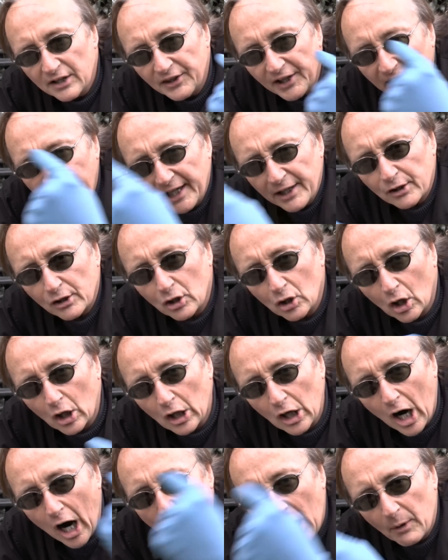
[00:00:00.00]
The heater
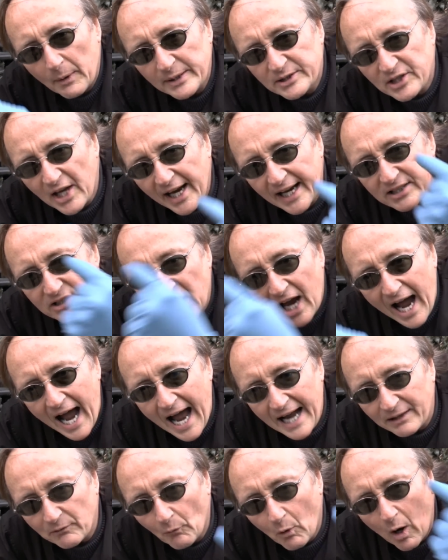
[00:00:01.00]
core always has
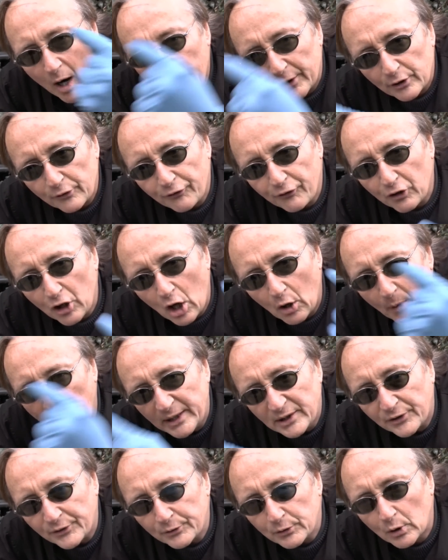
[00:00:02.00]
hot water
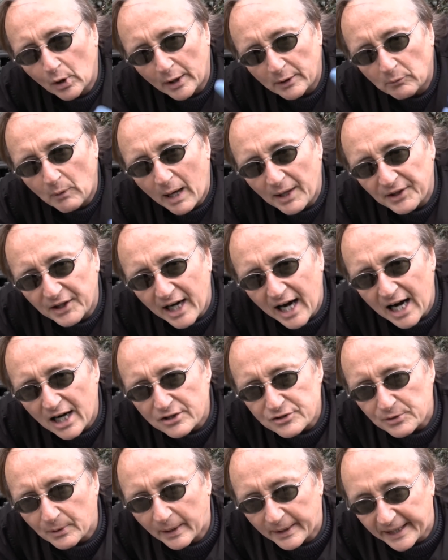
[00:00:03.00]
flowing through it while the
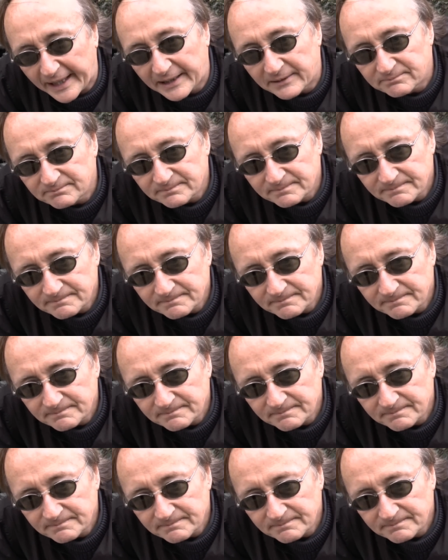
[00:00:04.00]
car's running.